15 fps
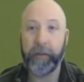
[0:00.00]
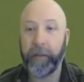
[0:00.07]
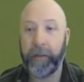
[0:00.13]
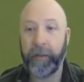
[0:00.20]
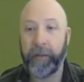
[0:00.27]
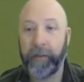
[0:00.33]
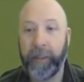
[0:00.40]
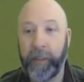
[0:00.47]

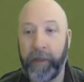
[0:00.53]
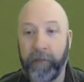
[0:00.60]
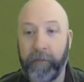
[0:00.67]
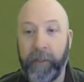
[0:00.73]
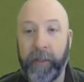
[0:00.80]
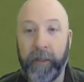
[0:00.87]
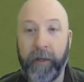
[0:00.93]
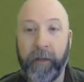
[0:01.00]
I cannot
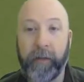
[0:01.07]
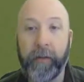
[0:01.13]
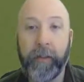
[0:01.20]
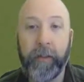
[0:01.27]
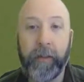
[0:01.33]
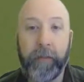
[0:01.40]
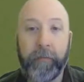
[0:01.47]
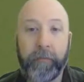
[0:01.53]
read it all.
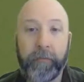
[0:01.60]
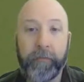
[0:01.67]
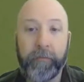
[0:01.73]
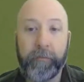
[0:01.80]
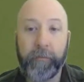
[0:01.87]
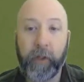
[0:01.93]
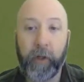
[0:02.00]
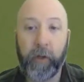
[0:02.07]

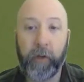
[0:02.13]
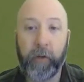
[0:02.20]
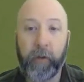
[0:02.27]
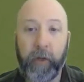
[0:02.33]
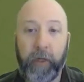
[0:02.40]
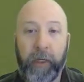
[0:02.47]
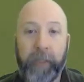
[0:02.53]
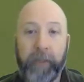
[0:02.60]
So
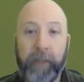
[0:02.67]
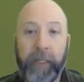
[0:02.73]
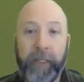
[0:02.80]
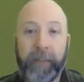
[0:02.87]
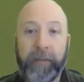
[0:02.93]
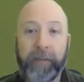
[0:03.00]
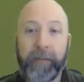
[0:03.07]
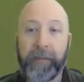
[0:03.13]

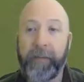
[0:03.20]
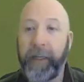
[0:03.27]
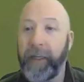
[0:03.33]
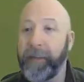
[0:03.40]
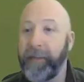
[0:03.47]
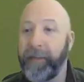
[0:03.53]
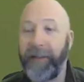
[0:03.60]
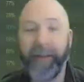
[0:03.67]
Andreas,
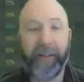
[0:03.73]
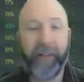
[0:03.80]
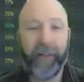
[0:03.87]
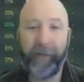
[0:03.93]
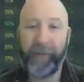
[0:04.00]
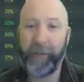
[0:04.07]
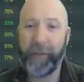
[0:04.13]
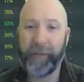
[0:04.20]
that's not a great
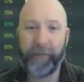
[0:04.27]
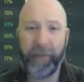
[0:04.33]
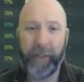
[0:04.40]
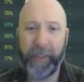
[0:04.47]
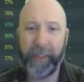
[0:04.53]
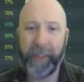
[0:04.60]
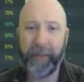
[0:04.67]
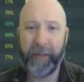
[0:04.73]
free
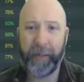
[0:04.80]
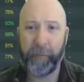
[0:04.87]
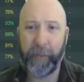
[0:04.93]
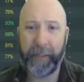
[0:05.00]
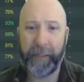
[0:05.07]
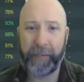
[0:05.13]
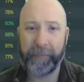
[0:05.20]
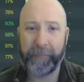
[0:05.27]
kick there, buddy.